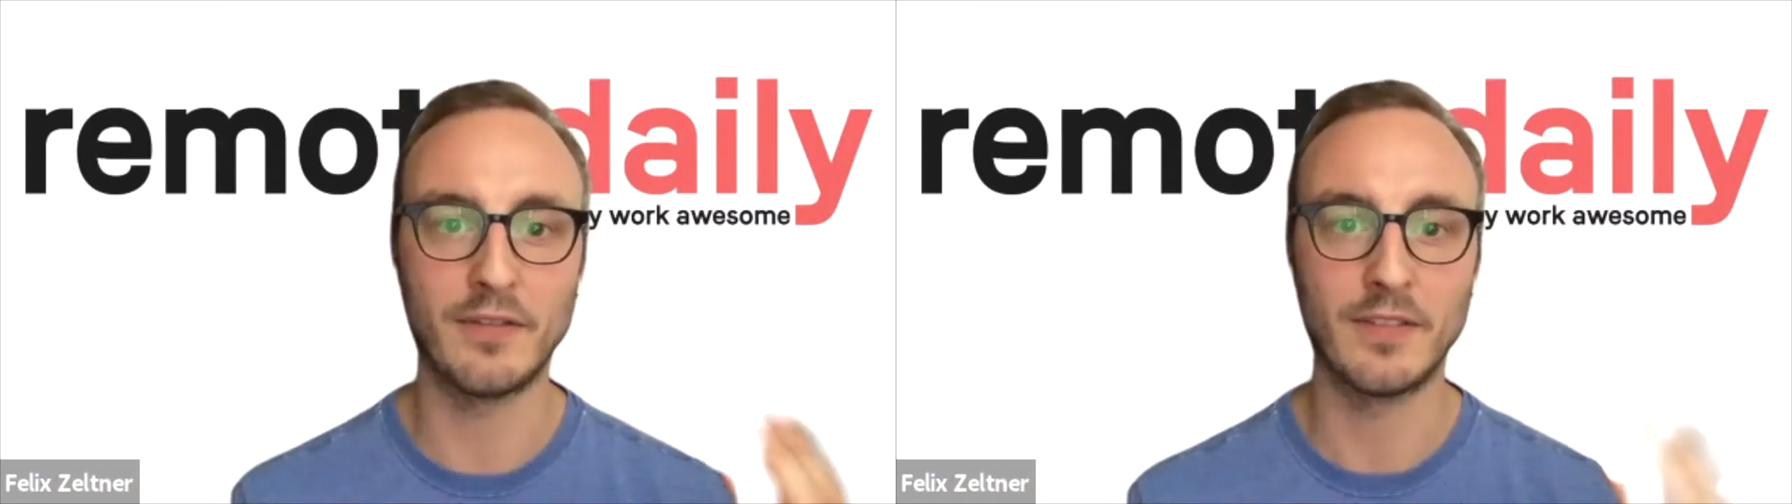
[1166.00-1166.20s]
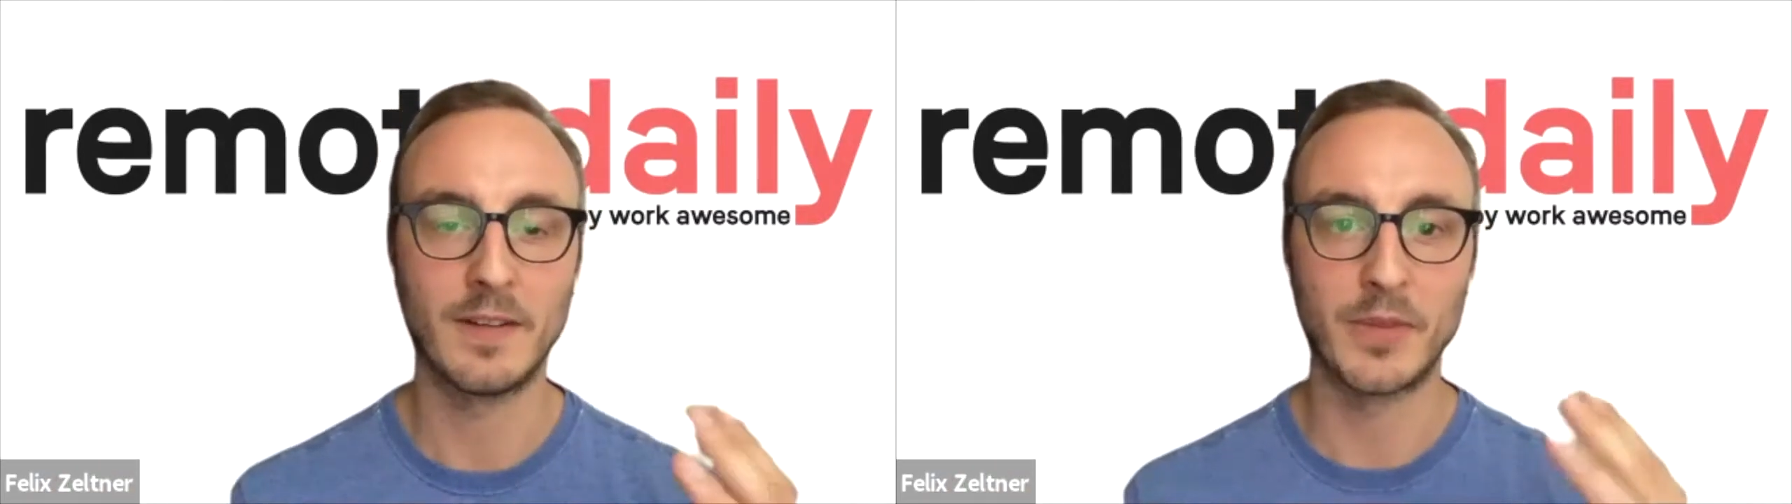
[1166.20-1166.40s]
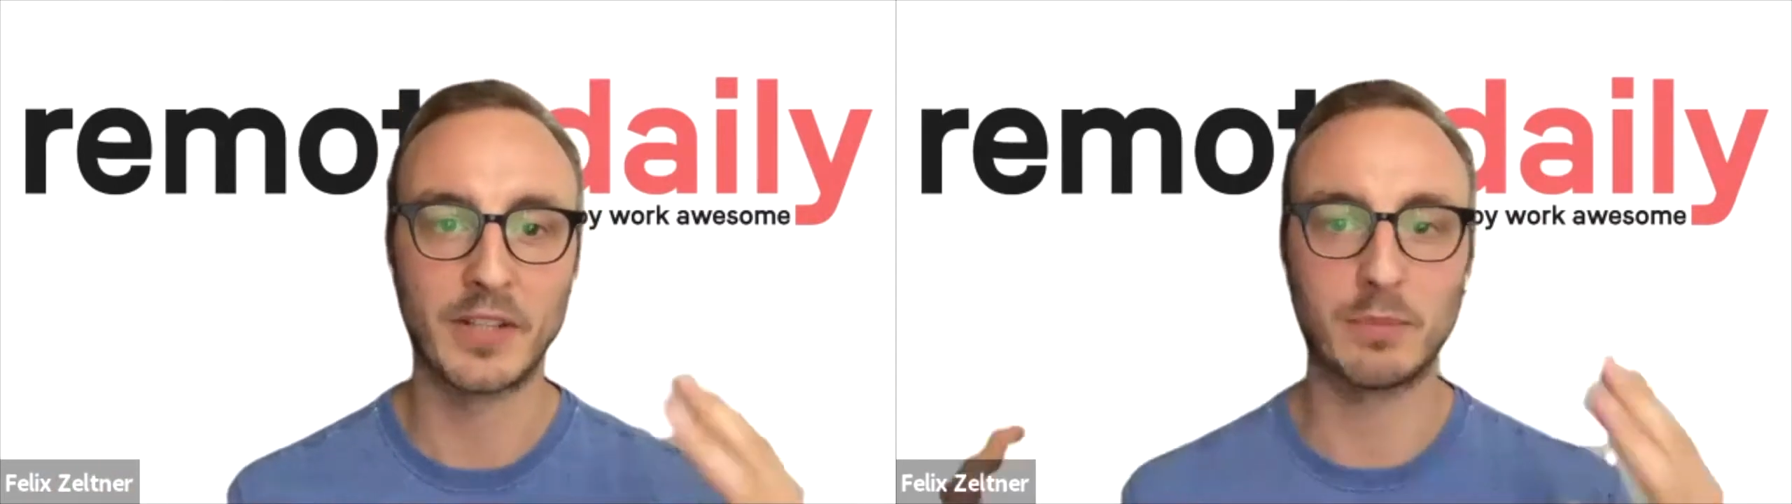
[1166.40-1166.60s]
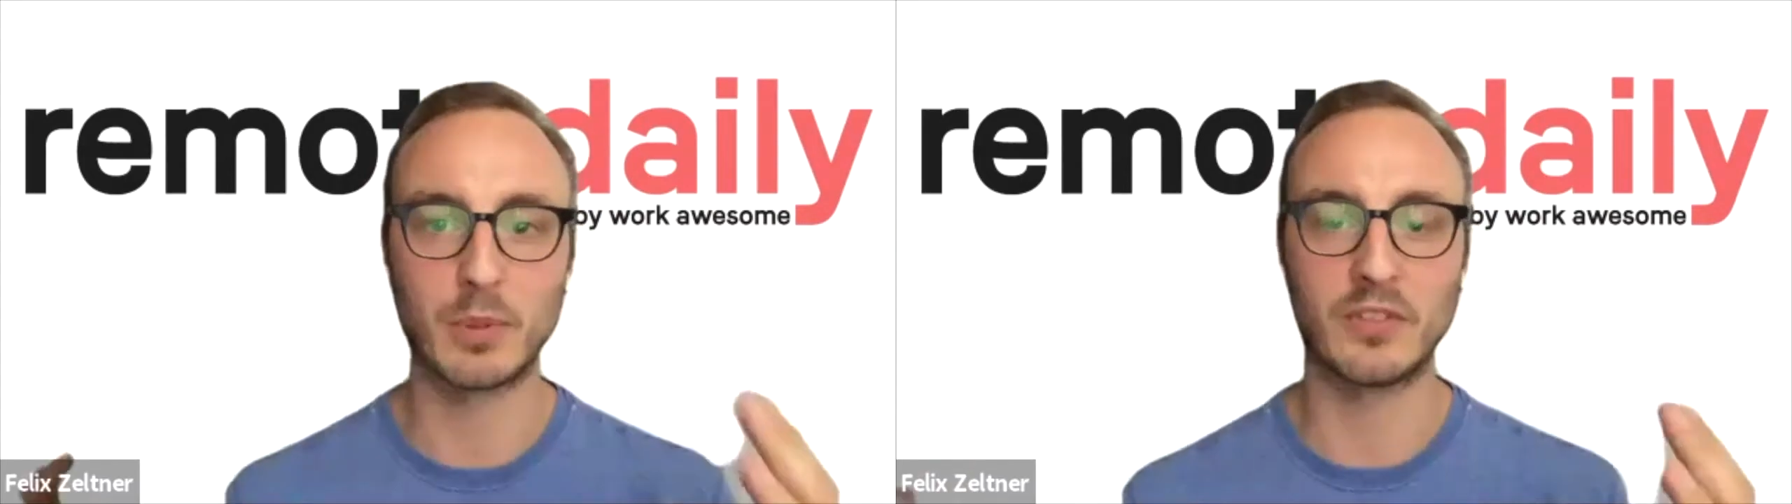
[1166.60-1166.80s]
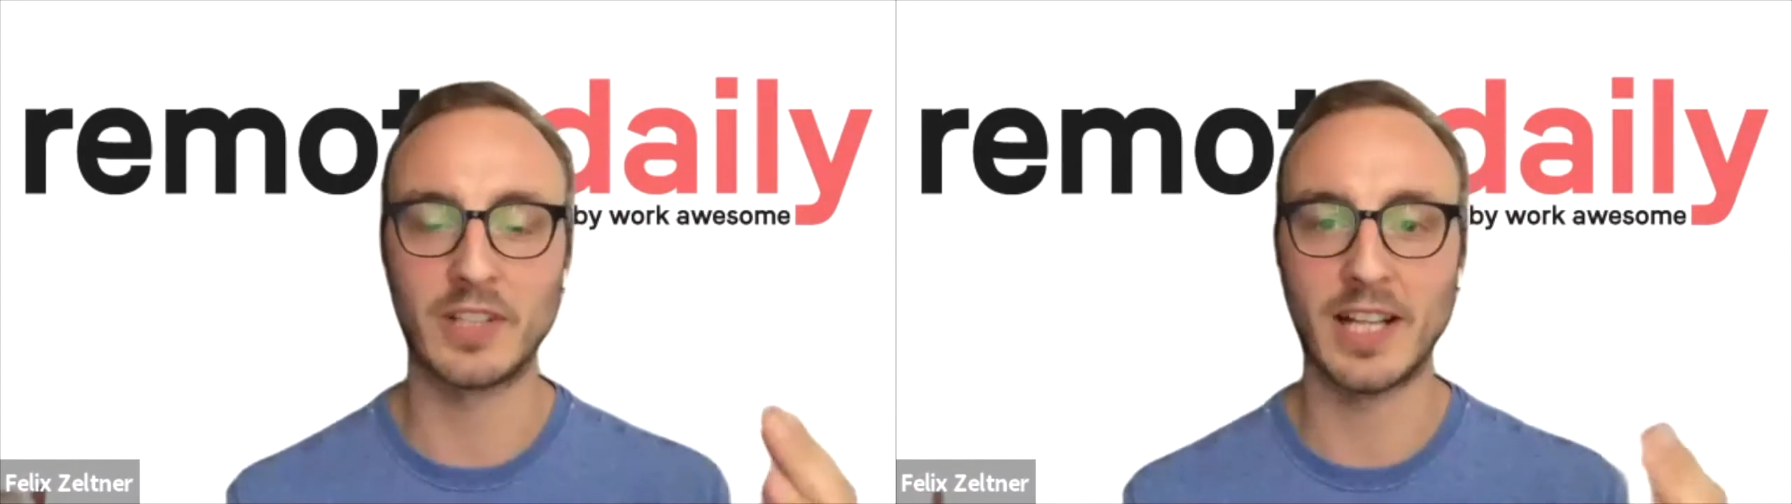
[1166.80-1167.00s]
this
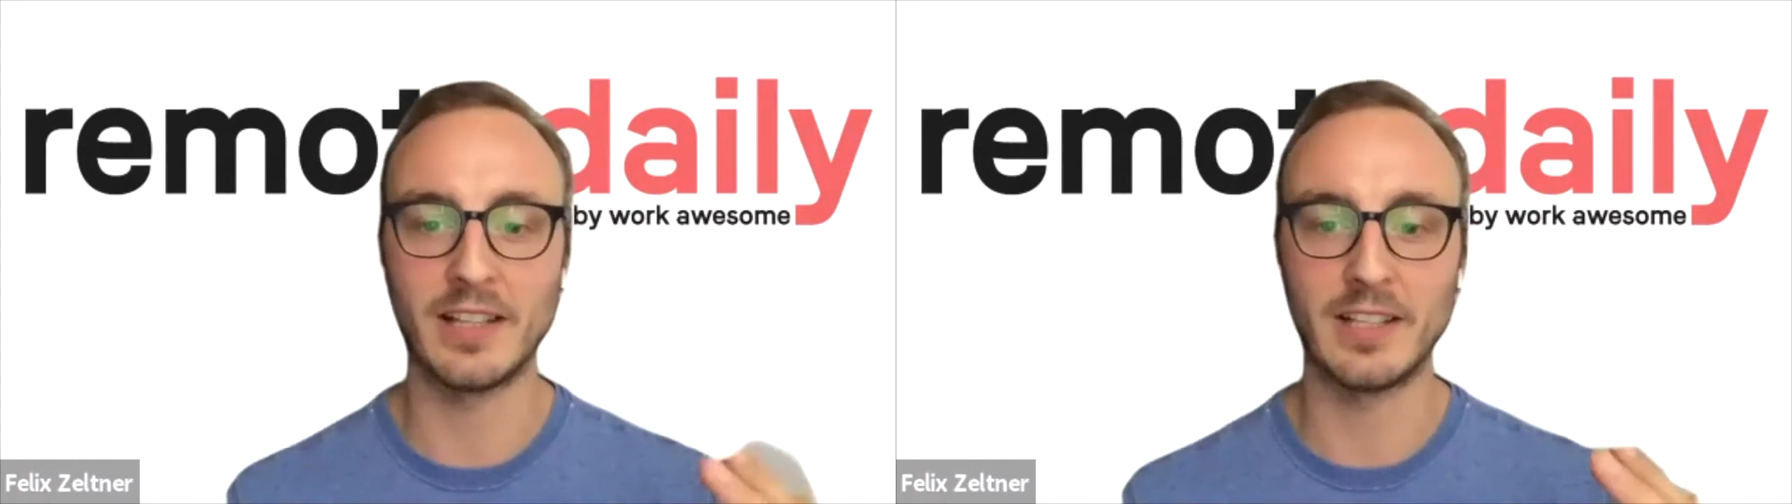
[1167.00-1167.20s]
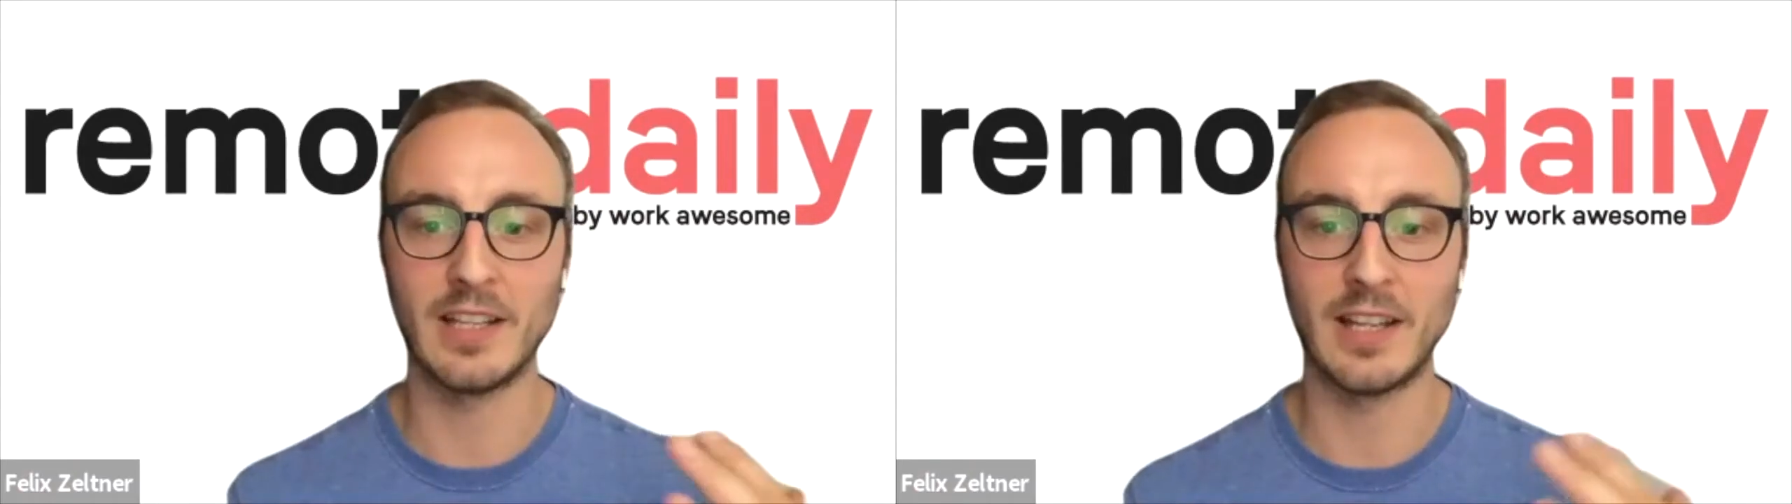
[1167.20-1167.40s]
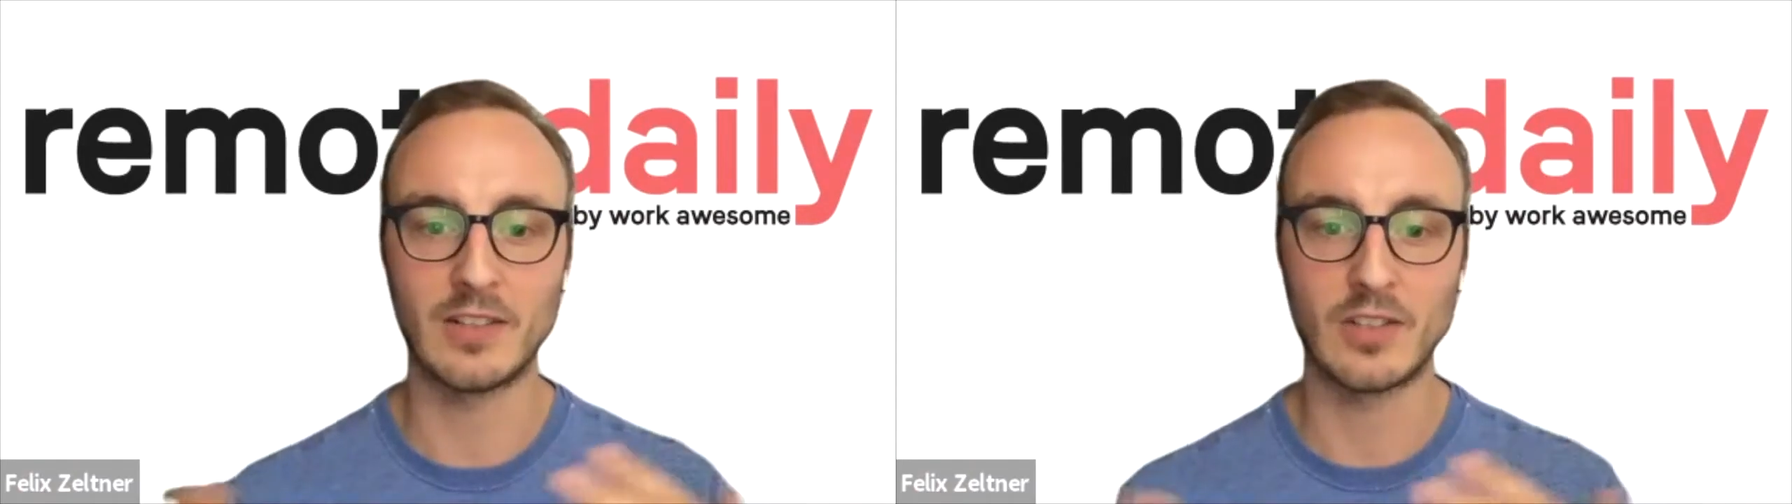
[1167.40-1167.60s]
personality that